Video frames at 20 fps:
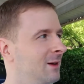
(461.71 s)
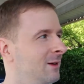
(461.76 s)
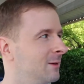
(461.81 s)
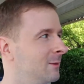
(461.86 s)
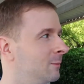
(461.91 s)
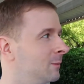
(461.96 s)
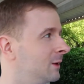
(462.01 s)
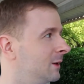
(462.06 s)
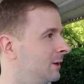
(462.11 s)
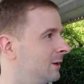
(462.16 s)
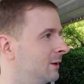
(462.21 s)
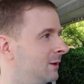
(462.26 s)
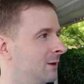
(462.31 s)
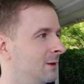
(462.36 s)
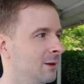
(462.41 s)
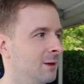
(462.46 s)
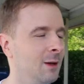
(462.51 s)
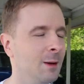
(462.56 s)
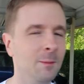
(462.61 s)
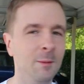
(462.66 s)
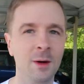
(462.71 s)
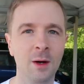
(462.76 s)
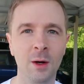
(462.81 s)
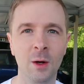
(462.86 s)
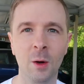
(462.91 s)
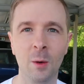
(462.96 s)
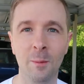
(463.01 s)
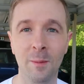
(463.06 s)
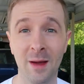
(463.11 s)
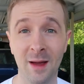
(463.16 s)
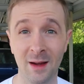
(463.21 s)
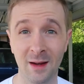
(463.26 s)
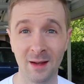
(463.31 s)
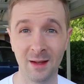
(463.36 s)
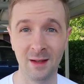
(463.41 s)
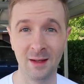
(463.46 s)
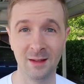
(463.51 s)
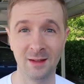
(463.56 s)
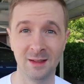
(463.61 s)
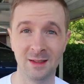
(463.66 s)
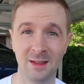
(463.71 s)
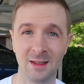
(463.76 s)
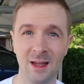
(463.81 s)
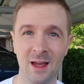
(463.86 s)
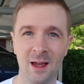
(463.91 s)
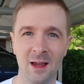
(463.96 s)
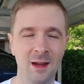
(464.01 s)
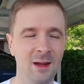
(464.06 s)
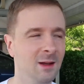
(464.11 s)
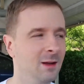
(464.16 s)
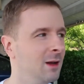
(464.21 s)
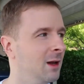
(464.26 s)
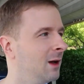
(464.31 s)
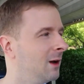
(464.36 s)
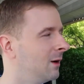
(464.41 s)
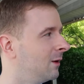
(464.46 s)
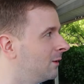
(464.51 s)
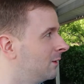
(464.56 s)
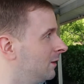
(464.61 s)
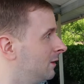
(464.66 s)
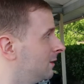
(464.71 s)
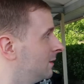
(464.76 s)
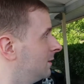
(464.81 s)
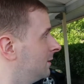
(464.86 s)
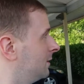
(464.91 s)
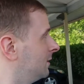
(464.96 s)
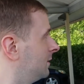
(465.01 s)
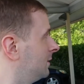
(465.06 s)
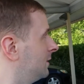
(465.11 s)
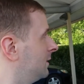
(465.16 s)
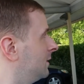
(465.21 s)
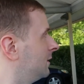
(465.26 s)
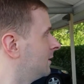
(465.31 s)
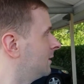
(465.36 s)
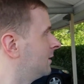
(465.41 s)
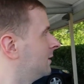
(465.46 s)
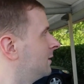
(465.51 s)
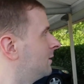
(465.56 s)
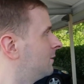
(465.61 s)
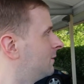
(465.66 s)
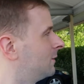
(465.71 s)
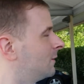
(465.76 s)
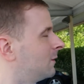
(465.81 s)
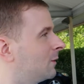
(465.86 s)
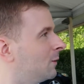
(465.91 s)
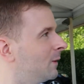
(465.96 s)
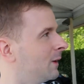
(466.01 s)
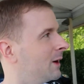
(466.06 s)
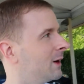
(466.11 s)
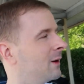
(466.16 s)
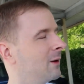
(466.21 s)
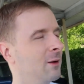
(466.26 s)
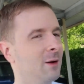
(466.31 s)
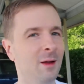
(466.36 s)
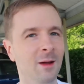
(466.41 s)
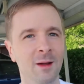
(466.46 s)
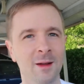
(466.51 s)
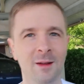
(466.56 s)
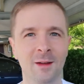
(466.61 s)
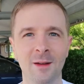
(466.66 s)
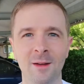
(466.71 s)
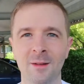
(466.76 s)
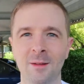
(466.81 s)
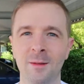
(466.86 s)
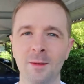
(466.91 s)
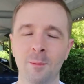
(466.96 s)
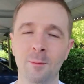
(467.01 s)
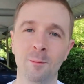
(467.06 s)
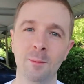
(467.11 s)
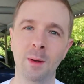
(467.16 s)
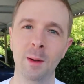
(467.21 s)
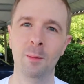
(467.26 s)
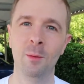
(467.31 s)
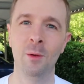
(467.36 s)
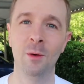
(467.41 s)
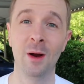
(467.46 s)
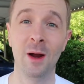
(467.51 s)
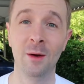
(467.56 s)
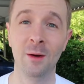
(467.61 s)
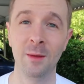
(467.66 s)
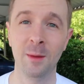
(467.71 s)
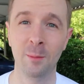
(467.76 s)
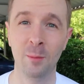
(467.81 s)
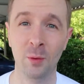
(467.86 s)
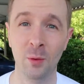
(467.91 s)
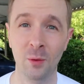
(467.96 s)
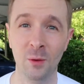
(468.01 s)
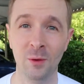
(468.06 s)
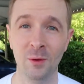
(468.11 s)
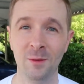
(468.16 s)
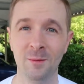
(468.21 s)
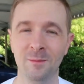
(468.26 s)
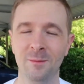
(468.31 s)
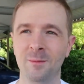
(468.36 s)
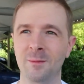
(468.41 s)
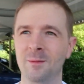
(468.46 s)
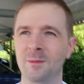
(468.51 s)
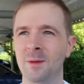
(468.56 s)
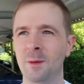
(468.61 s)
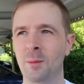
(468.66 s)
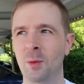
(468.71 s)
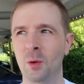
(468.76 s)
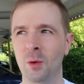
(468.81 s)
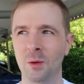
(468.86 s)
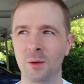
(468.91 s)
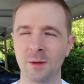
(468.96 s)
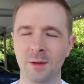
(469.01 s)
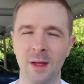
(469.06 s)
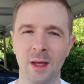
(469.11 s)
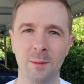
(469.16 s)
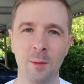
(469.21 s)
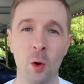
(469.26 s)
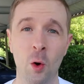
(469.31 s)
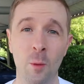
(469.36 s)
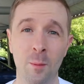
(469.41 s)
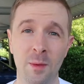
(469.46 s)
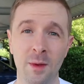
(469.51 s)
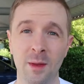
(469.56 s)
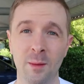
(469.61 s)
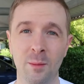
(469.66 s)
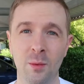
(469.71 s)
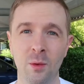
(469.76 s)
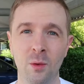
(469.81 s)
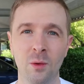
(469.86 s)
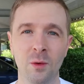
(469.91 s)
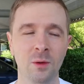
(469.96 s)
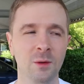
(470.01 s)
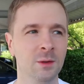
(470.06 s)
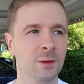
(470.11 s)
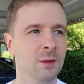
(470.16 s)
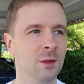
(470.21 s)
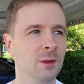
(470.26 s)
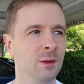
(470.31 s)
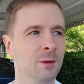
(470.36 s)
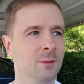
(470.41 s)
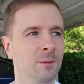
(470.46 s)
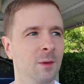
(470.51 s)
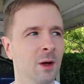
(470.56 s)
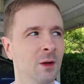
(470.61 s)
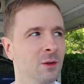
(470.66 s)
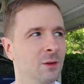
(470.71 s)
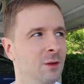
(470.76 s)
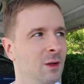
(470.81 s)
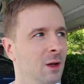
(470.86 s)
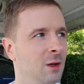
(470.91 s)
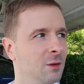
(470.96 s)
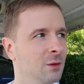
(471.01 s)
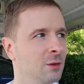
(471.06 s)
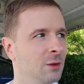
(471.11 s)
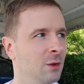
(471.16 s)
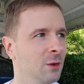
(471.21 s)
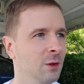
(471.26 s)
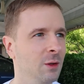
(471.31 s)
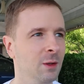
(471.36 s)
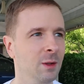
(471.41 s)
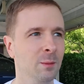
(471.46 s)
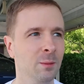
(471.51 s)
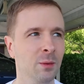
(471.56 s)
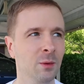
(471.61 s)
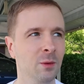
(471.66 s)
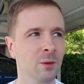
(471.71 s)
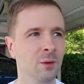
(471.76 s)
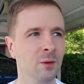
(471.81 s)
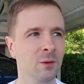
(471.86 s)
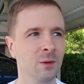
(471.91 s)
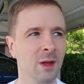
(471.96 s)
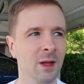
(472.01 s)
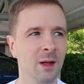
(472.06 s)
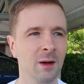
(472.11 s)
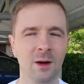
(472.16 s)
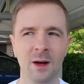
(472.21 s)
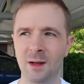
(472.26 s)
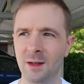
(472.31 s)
I'm gonna I'm gonna go back inside now, real quick. Okay people are out at the pool. The pools, they've opened the pool, so I'll, I'll show you the pool later.